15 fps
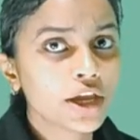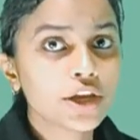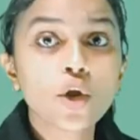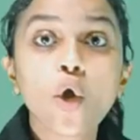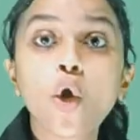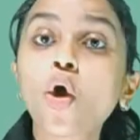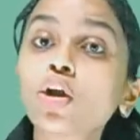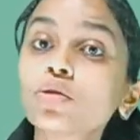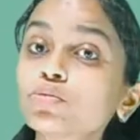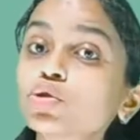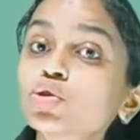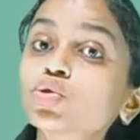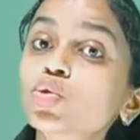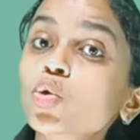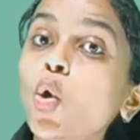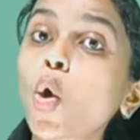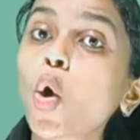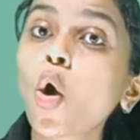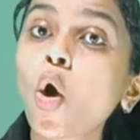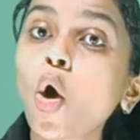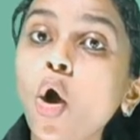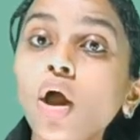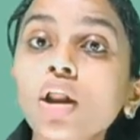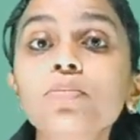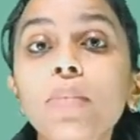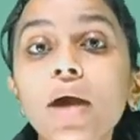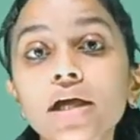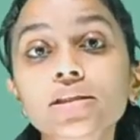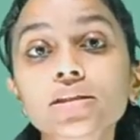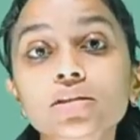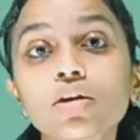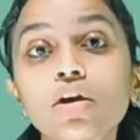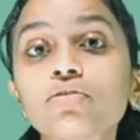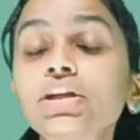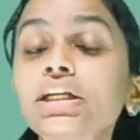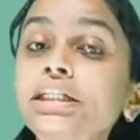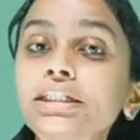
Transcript: in almost all parts of